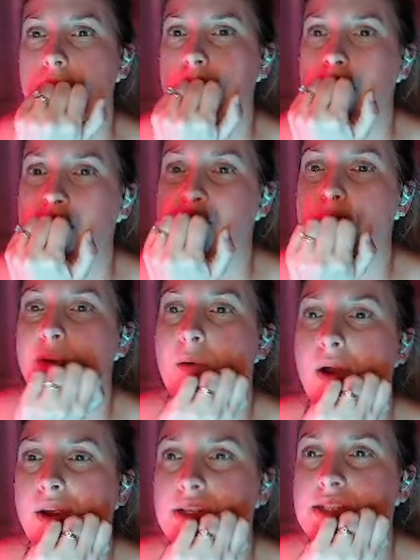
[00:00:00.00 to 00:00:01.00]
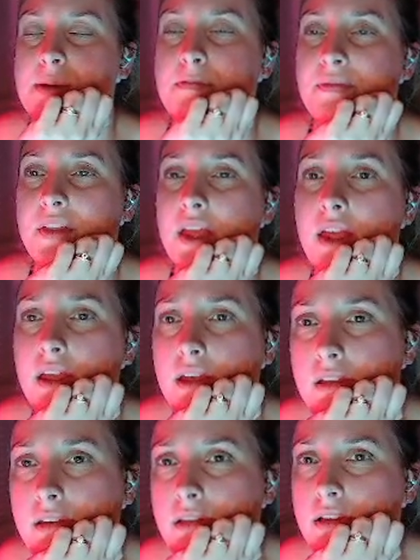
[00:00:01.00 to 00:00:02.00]
This requires
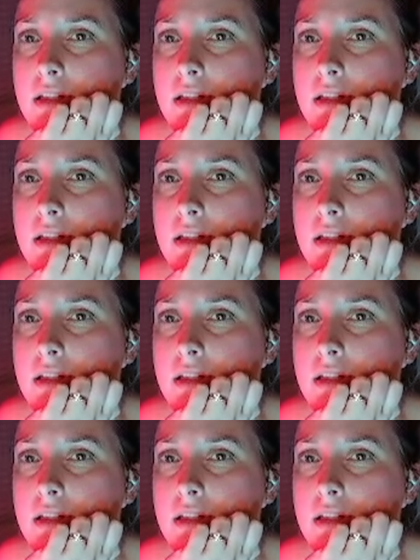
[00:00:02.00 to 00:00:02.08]
something